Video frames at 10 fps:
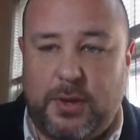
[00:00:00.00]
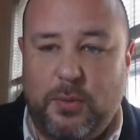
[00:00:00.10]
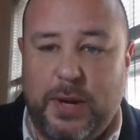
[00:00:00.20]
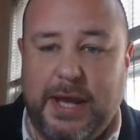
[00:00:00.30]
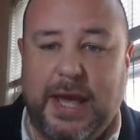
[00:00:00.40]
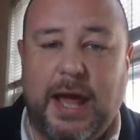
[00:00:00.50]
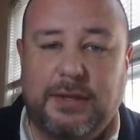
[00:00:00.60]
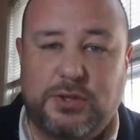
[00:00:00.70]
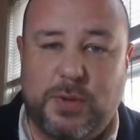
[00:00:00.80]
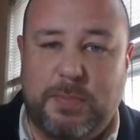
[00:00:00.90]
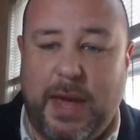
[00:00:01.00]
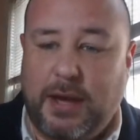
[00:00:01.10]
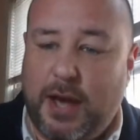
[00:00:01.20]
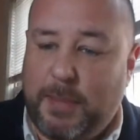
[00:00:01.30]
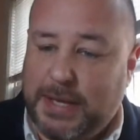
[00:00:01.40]
when I got the tree
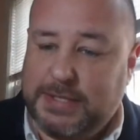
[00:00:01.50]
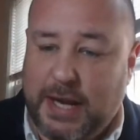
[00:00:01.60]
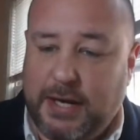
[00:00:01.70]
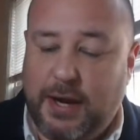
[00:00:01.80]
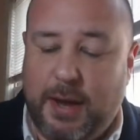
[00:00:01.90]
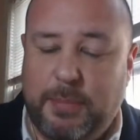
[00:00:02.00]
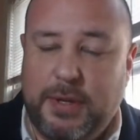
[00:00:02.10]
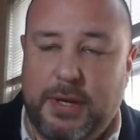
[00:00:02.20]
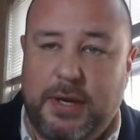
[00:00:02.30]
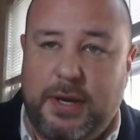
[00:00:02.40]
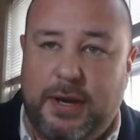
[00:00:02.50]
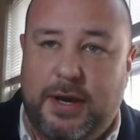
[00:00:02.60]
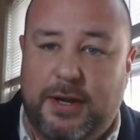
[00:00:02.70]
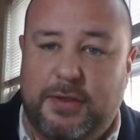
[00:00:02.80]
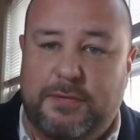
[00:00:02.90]
back up, I set it up.
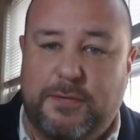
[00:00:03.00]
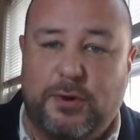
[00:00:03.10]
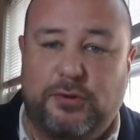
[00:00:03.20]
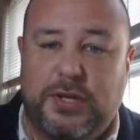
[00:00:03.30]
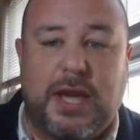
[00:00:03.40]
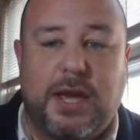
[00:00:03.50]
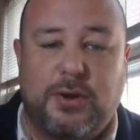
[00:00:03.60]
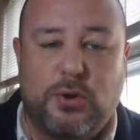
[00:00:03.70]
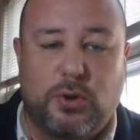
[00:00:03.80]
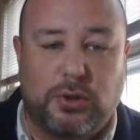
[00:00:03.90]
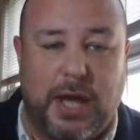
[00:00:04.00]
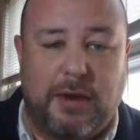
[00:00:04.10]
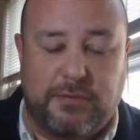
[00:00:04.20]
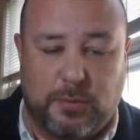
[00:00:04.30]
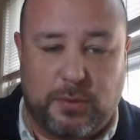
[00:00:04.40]
The first thing I Googled
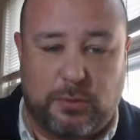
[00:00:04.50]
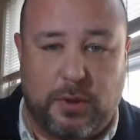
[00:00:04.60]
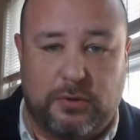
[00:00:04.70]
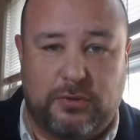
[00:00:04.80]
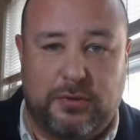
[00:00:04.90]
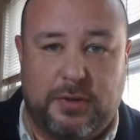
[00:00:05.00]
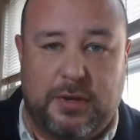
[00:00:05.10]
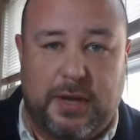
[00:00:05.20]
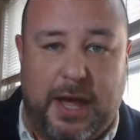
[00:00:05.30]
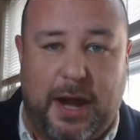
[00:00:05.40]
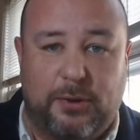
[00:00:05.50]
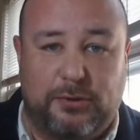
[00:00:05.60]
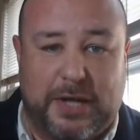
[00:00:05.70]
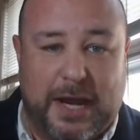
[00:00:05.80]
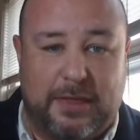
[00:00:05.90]
afterward was, how
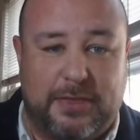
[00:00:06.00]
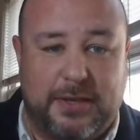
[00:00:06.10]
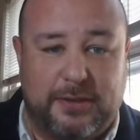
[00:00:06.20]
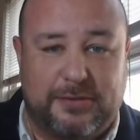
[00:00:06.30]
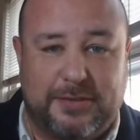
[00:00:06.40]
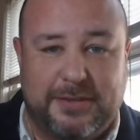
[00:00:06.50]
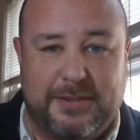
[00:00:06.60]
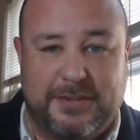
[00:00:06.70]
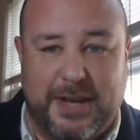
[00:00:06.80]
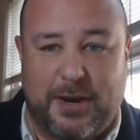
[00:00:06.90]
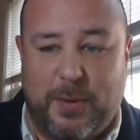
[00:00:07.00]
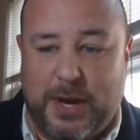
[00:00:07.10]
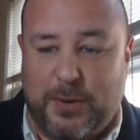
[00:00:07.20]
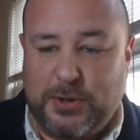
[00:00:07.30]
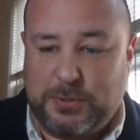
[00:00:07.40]
does an atheist
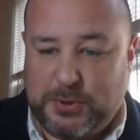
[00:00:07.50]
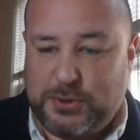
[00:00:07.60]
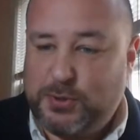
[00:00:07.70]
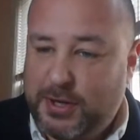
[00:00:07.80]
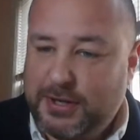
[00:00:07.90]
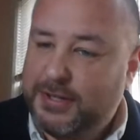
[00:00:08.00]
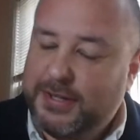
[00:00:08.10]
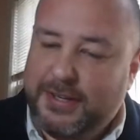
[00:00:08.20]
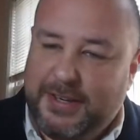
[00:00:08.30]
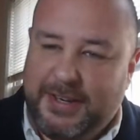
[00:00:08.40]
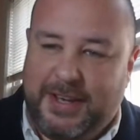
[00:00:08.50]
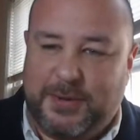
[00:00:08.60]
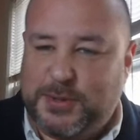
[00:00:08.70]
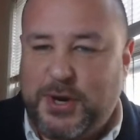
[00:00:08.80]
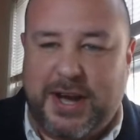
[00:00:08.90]
decorate a Christmas tree? And
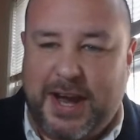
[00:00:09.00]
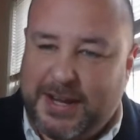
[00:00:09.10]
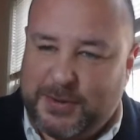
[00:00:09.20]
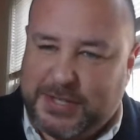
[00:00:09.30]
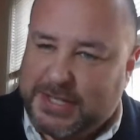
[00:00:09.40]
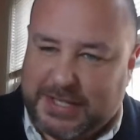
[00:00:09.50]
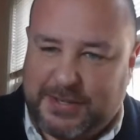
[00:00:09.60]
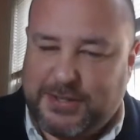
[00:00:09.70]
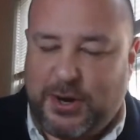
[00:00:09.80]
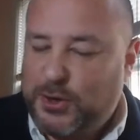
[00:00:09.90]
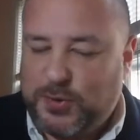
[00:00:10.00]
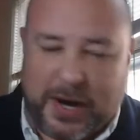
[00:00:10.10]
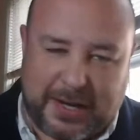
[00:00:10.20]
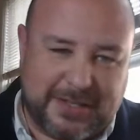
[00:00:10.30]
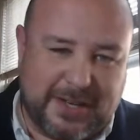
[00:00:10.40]
there was there's things like Star
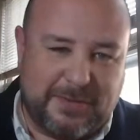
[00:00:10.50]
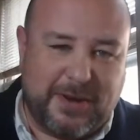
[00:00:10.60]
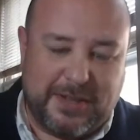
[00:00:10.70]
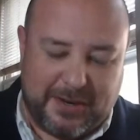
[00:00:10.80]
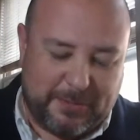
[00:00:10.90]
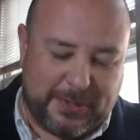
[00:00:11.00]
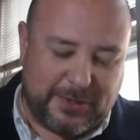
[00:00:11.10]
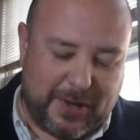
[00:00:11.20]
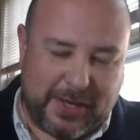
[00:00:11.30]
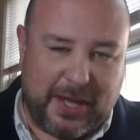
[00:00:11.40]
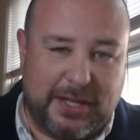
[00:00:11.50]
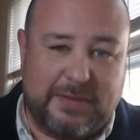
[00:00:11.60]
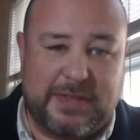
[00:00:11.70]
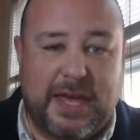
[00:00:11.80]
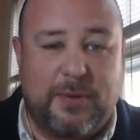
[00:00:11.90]
Trek and stuff on there. But so I think I'll
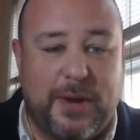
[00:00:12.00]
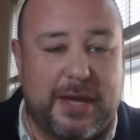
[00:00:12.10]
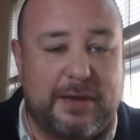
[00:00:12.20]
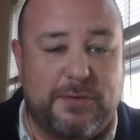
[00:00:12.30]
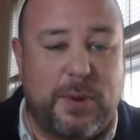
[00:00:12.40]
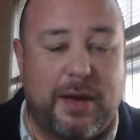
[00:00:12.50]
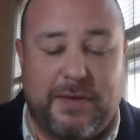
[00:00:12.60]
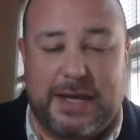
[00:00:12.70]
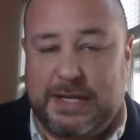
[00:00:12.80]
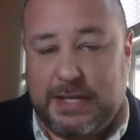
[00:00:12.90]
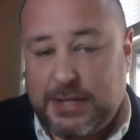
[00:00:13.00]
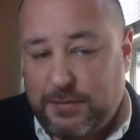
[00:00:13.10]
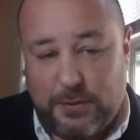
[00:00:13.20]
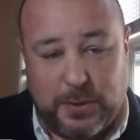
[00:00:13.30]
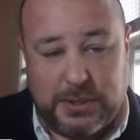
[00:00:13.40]
leave it that way. If you have
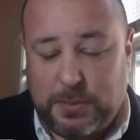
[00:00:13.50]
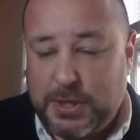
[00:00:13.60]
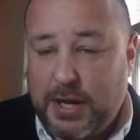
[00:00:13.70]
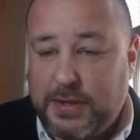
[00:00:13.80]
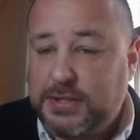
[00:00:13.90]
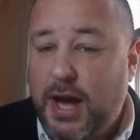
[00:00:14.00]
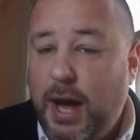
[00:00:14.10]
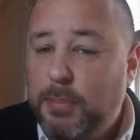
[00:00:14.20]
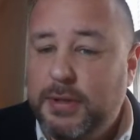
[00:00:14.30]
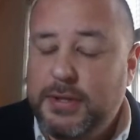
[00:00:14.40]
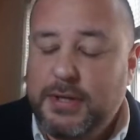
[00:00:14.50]
ideas for what to put on the top,